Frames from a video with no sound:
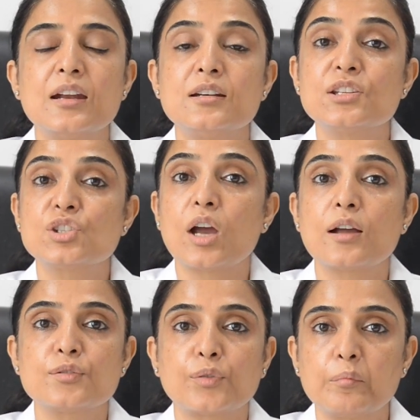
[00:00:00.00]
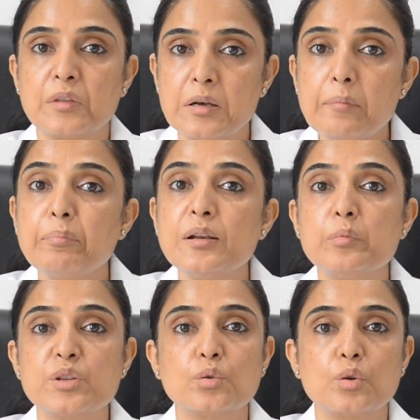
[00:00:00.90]
discharge from the nipple,
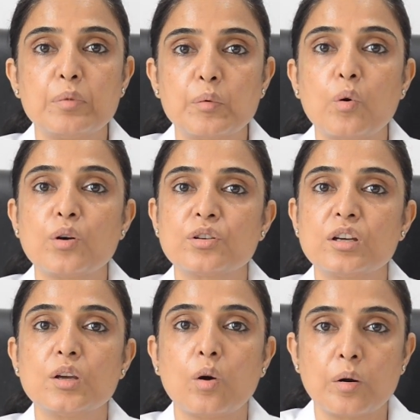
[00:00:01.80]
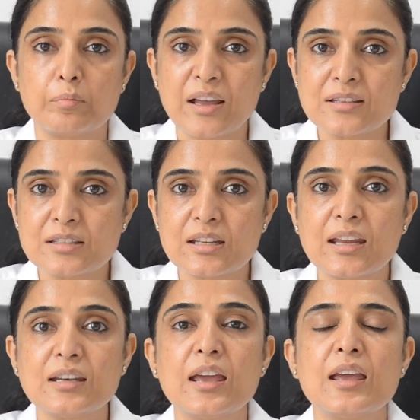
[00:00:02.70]
which could be watery or
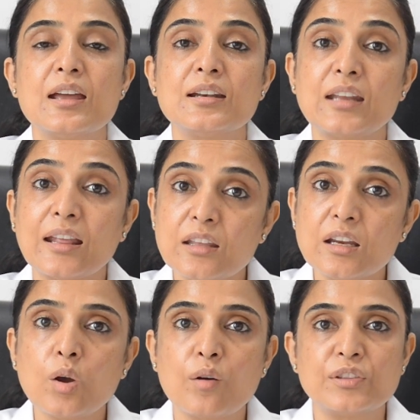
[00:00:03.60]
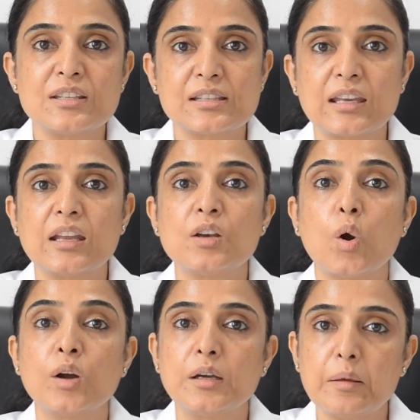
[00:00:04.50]
bloodstain, tethering of the skin
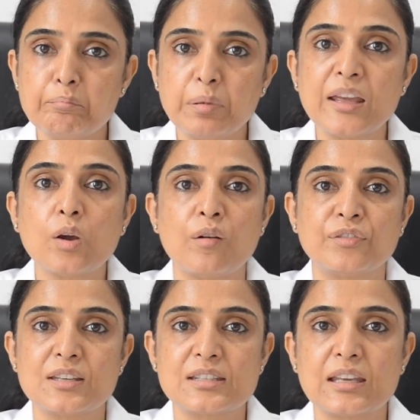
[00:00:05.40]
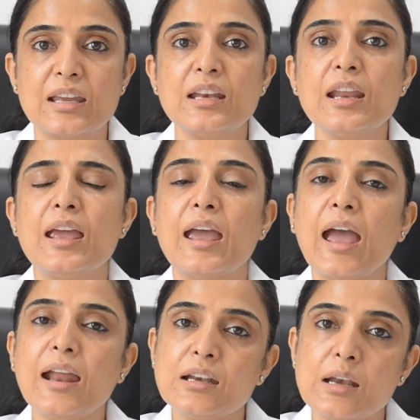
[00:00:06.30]
or dimpling of the skin,
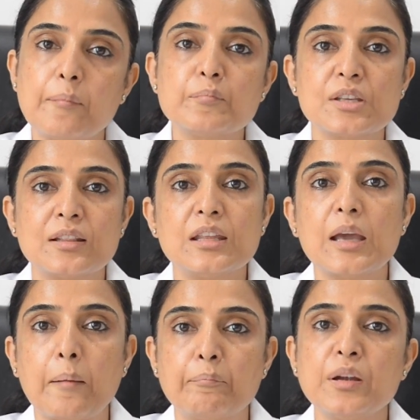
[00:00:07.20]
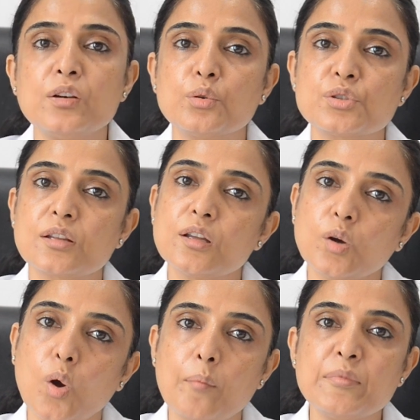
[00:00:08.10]
and lumps in the armpit. Those are the
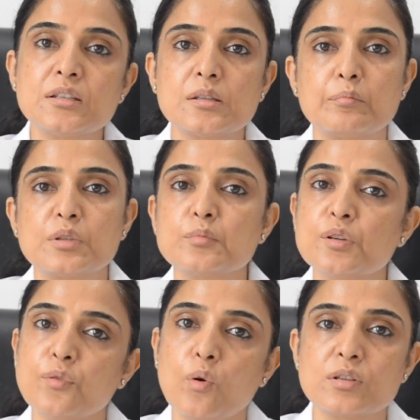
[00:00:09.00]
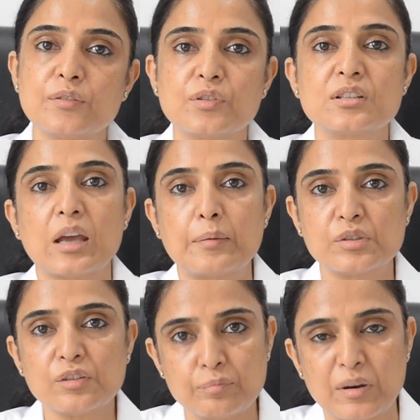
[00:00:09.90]
common symptoms of all different
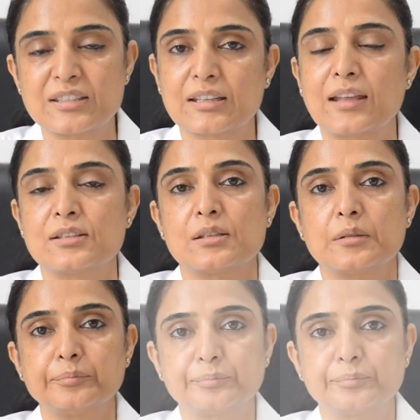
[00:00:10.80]
types of breast cancer.